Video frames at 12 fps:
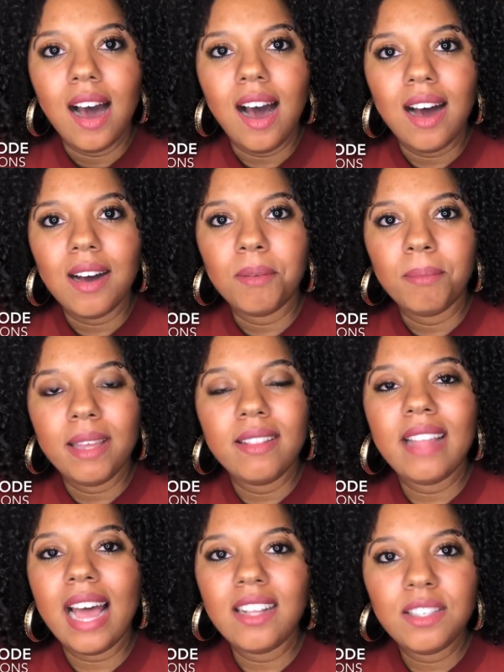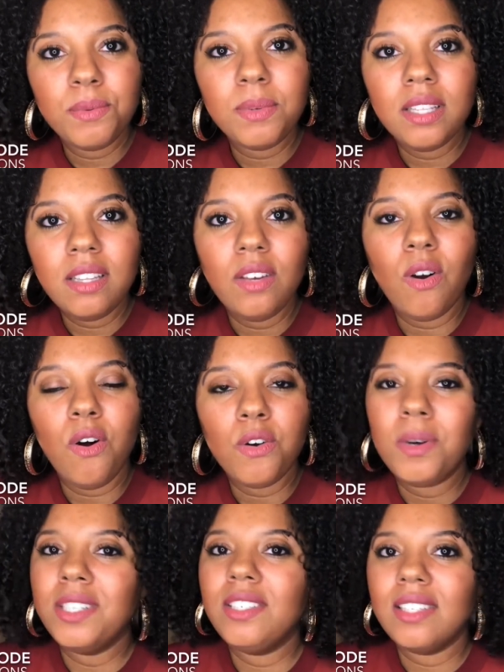And that's really all
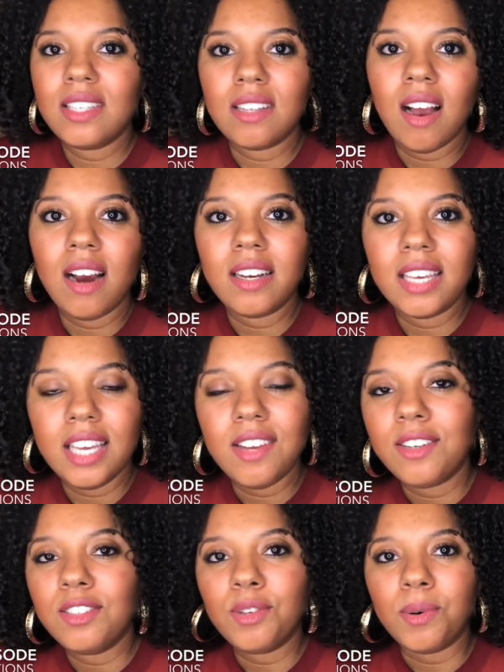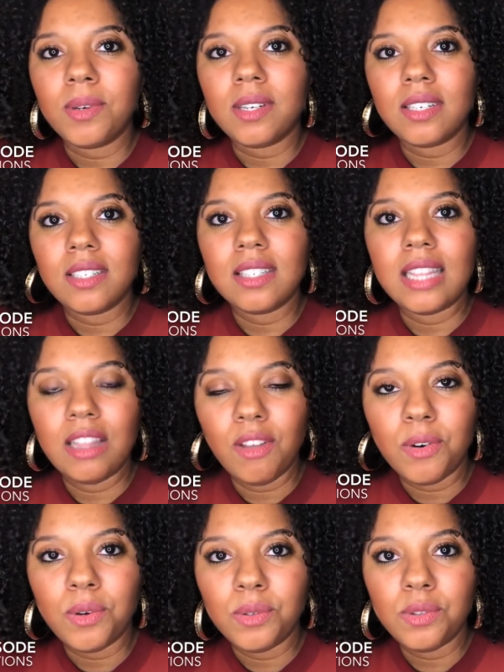questions are geared towards
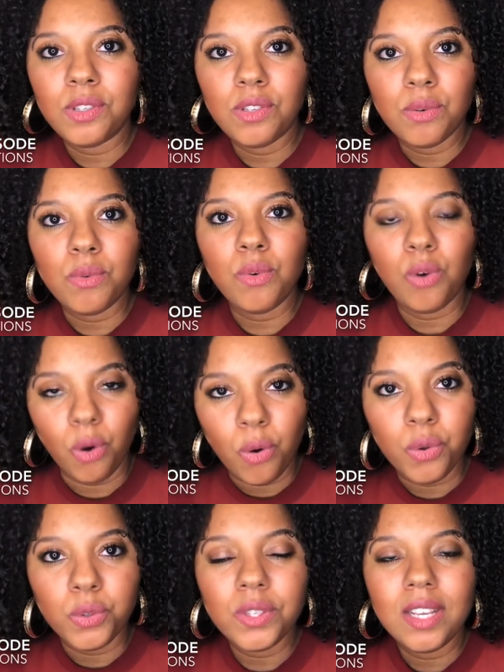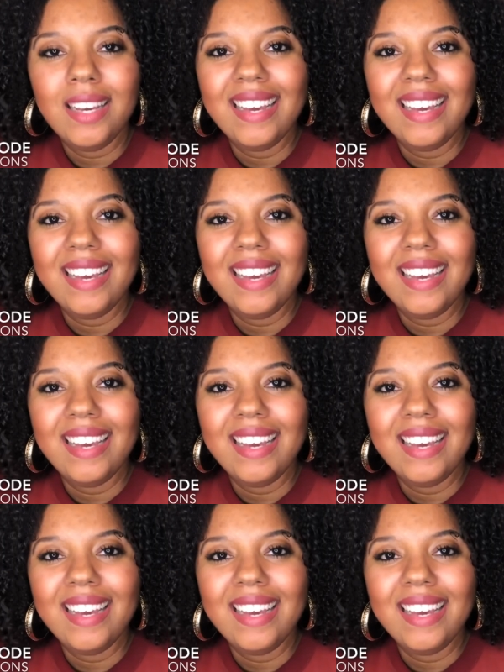those two goals.